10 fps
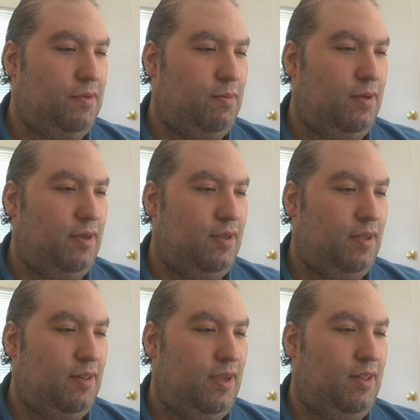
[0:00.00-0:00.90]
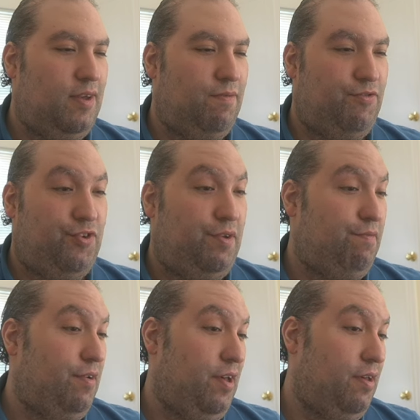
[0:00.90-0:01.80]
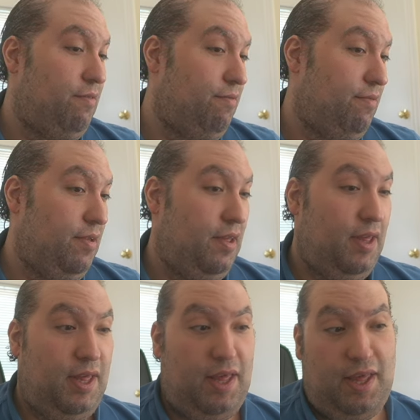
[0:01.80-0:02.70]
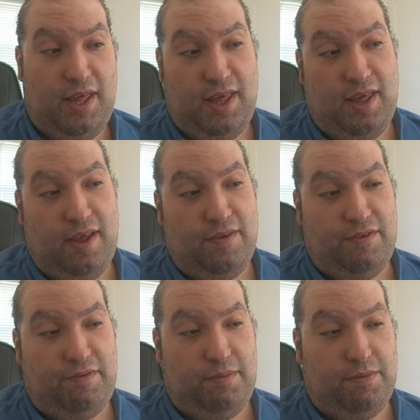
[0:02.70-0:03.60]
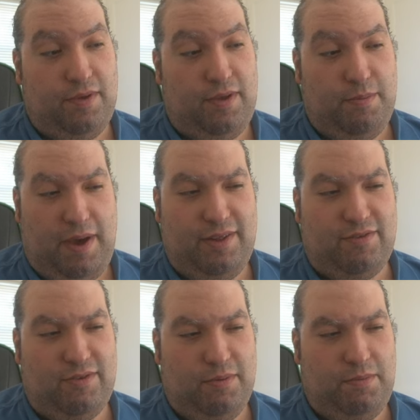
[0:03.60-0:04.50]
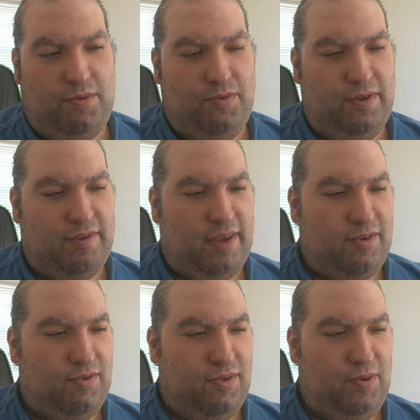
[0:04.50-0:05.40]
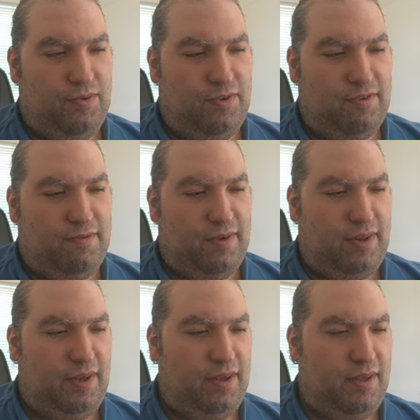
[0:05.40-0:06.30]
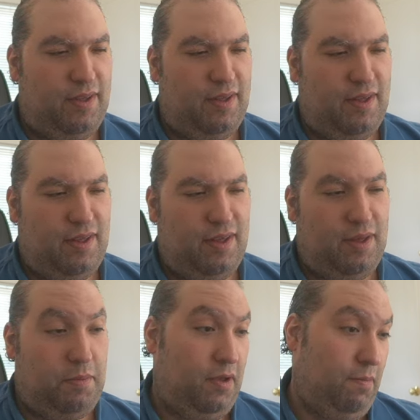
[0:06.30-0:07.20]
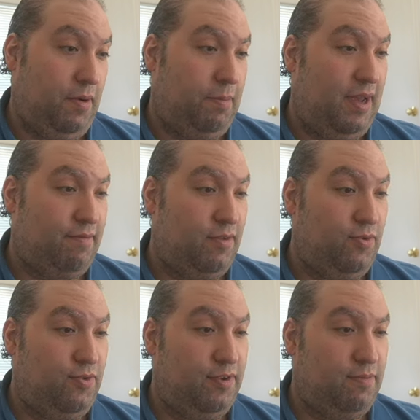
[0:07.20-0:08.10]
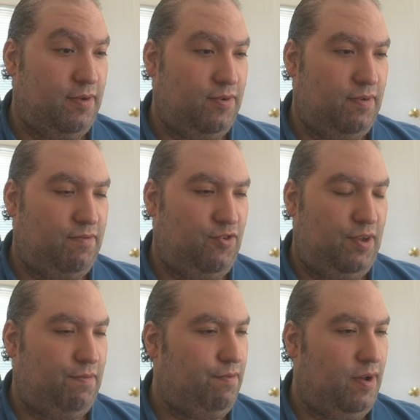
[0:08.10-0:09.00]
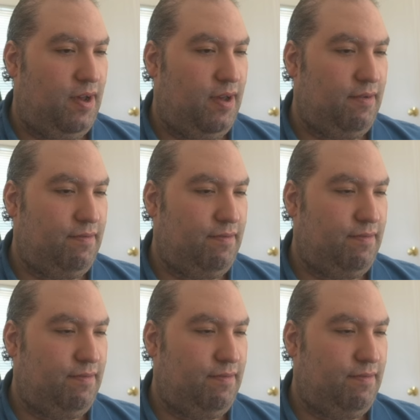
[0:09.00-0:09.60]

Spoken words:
maybe. The idea of g5. So if you play, you might still do this actually, which is funny. I mean, he probably have to do this because if g5,